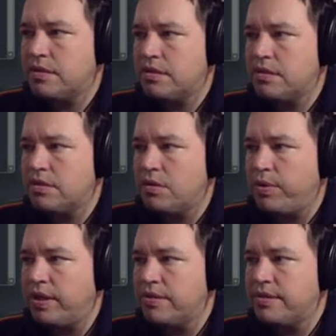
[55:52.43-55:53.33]
So
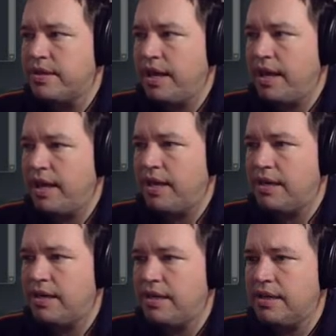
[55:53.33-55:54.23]
we could
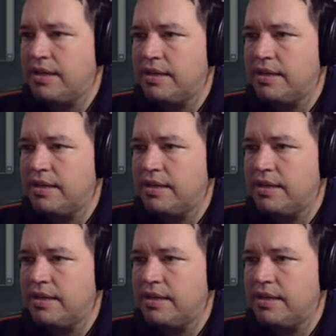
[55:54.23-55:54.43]
say, I